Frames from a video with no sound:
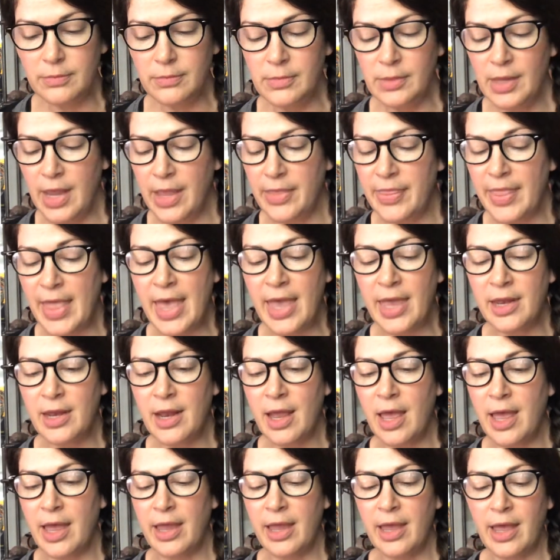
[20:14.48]
And then
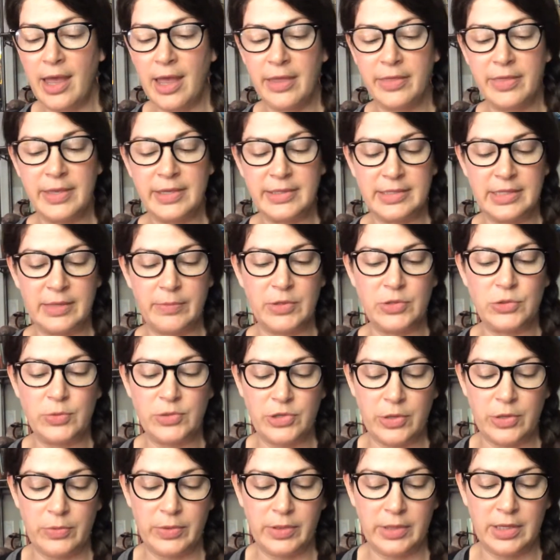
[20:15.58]
I had this image,
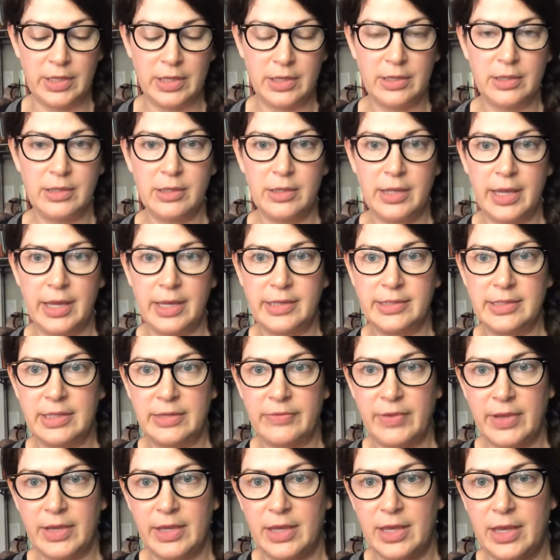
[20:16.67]
which I really like. See
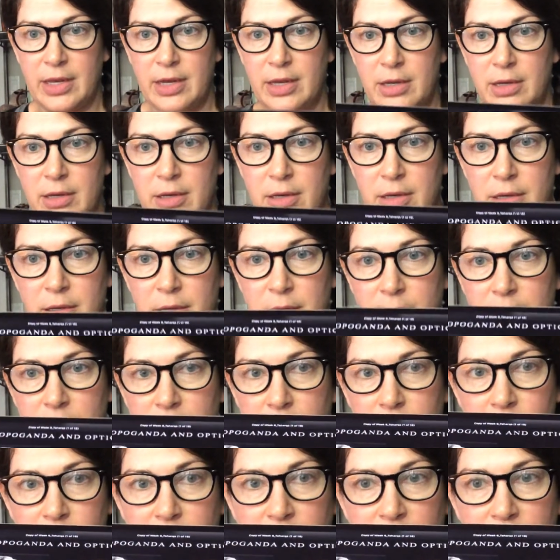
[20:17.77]
if I can get it.
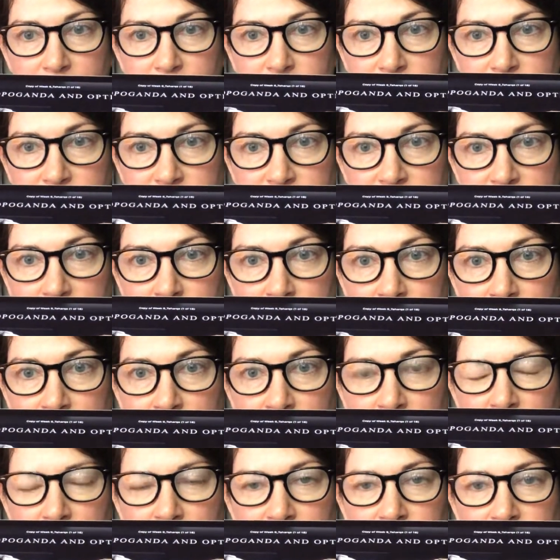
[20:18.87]
Oh yeah, you can see that.
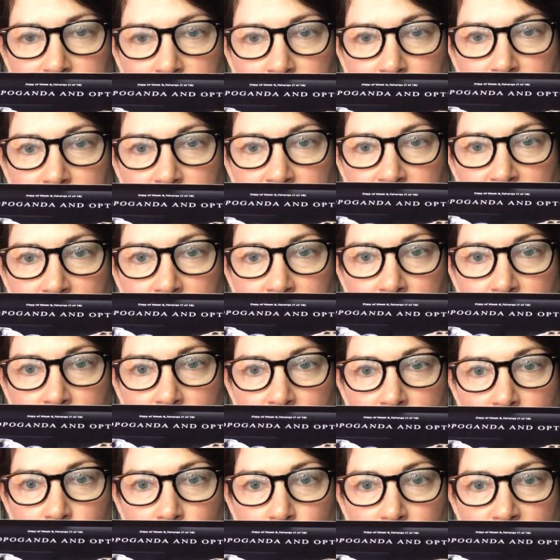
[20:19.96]
So there
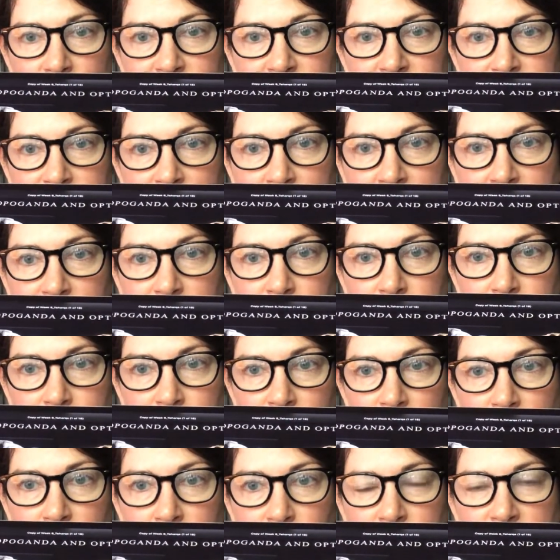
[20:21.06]
on one side,
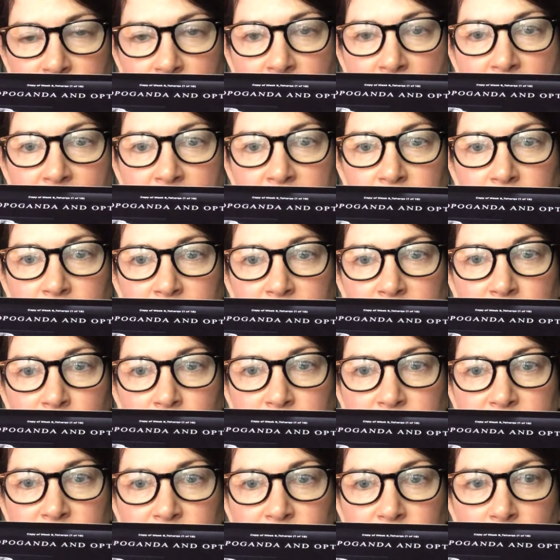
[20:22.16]
with the higher
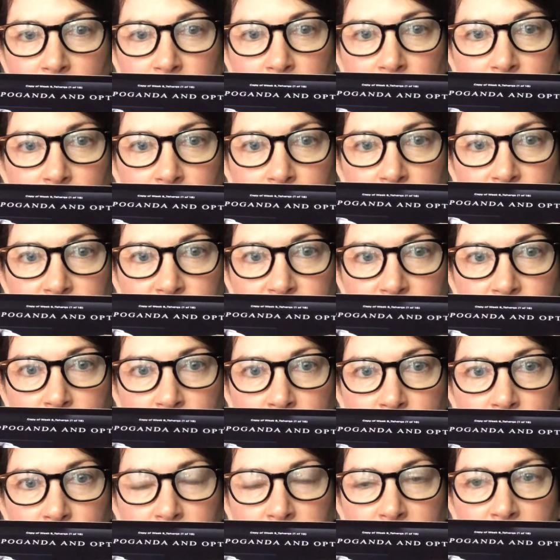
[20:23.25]
ears, the darker
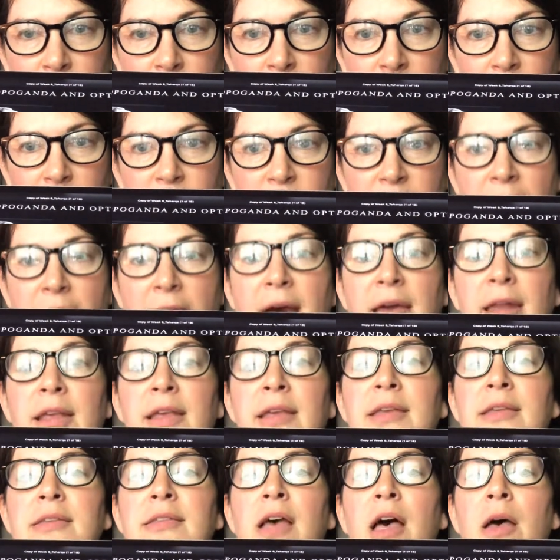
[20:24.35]
stone, that
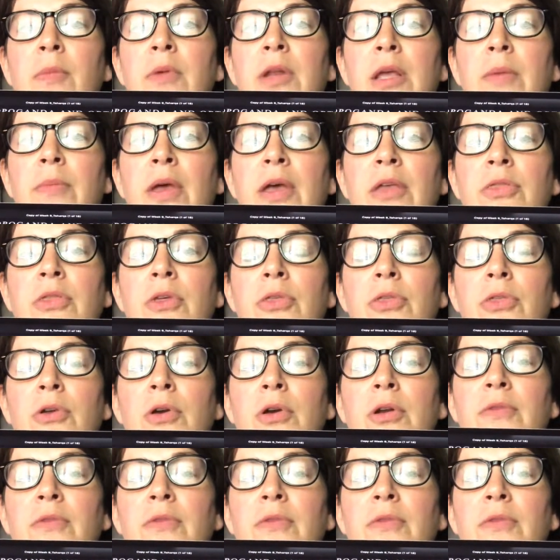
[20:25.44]
is Amenemhet III of